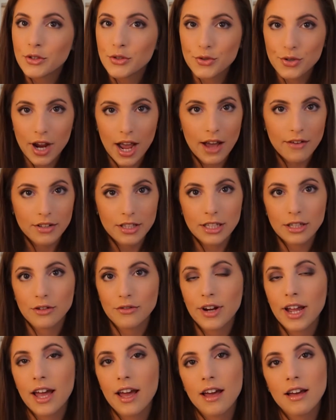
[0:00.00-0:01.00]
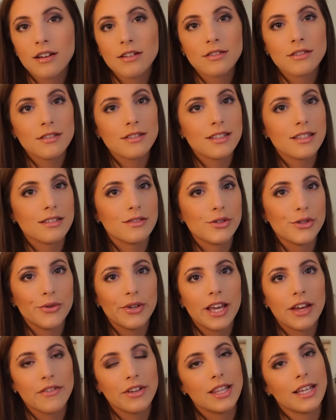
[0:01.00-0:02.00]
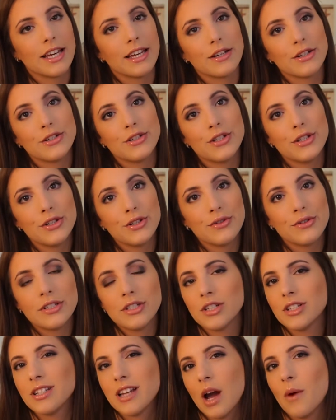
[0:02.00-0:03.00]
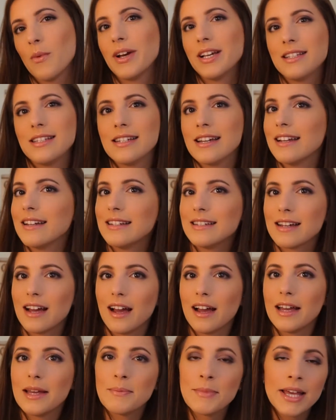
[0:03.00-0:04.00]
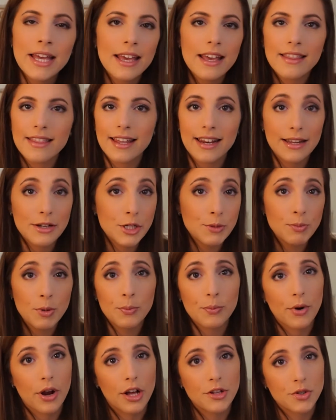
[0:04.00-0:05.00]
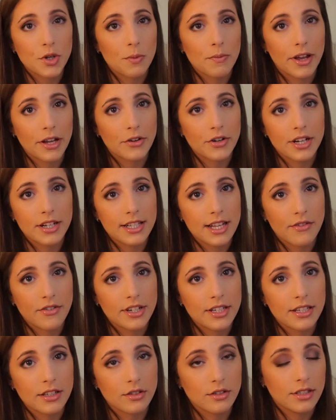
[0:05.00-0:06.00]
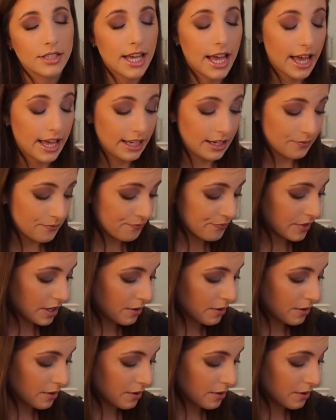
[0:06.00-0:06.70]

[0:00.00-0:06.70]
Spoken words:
traveling around and doing everything I could do and just not wasting any time that I just put bronzer in my crease every single day.